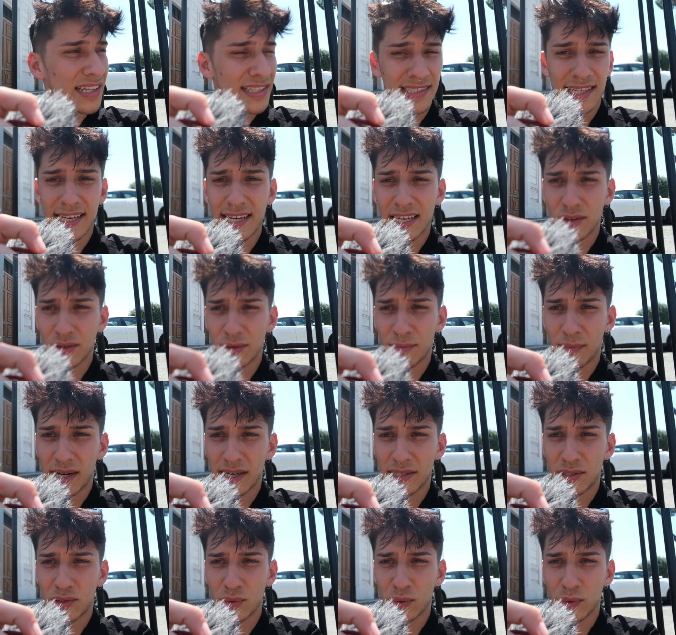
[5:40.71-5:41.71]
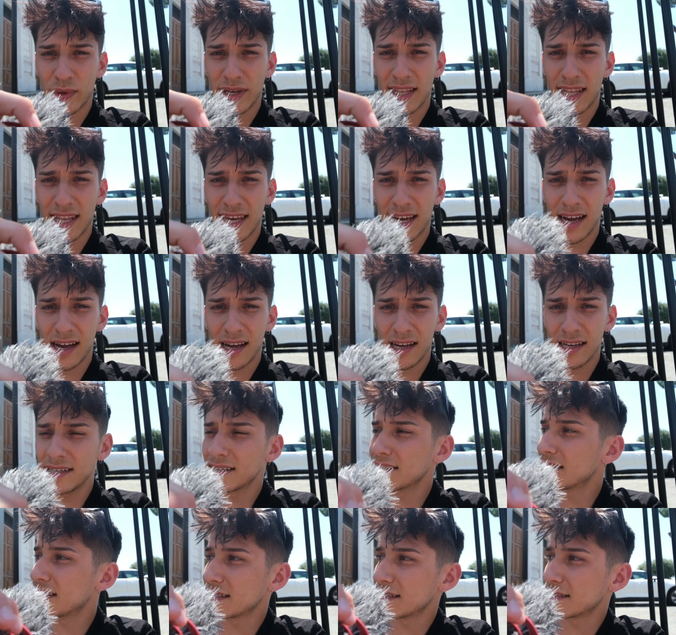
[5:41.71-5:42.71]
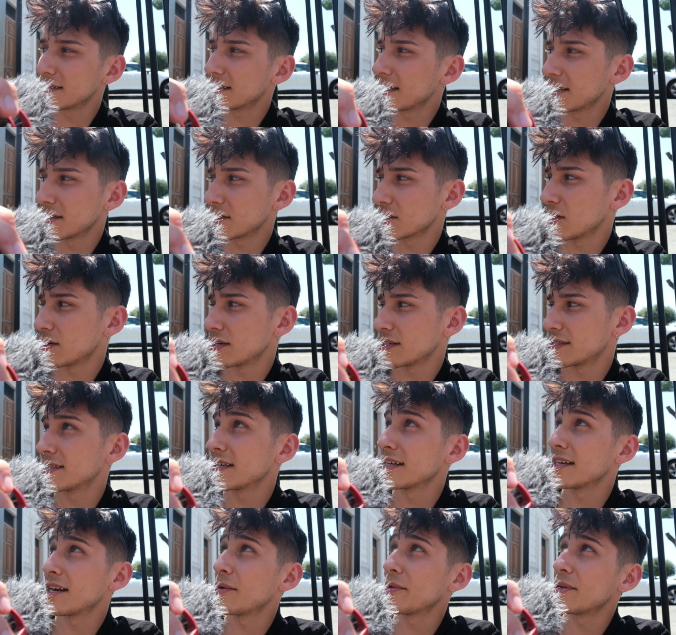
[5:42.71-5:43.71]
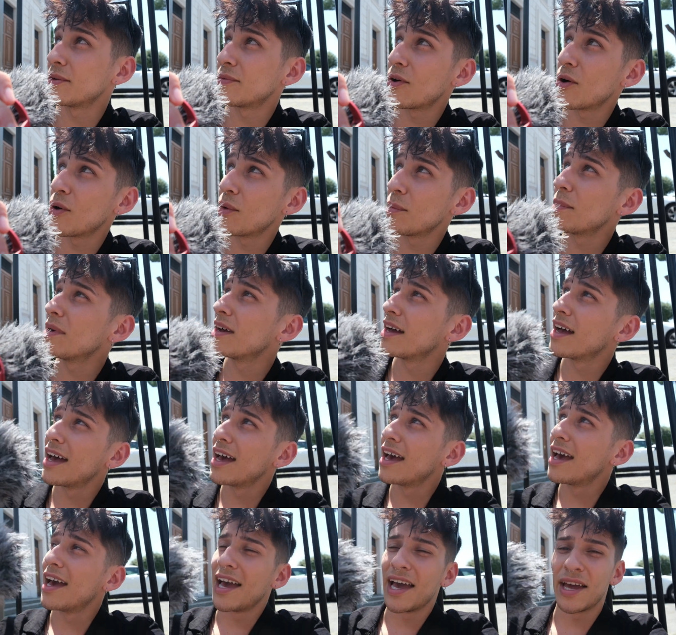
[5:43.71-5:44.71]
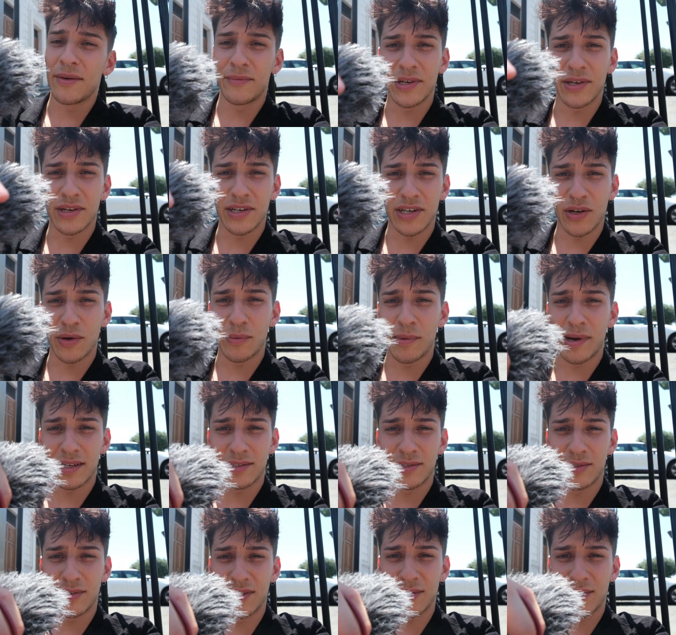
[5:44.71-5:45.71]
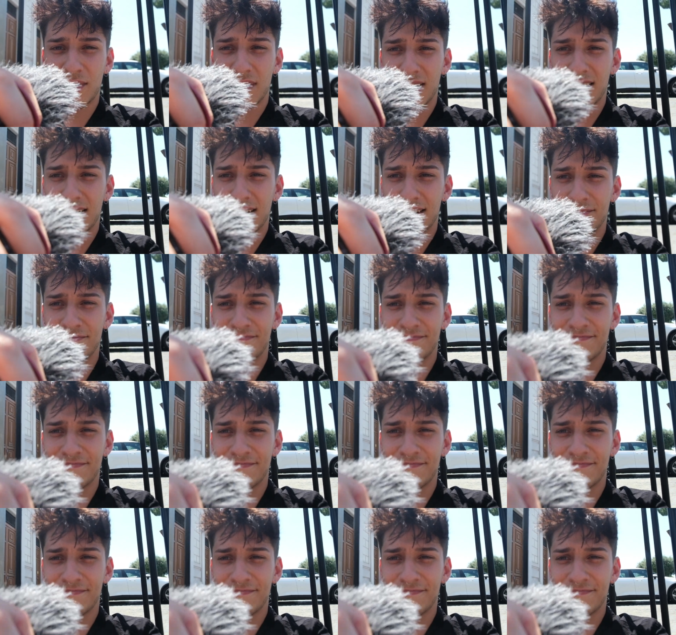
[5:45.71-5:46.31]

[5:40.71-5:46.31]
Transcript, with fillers: saying goodbye to Ilya, because he's gonna stay now in Rome and we're gonna go back to the UK,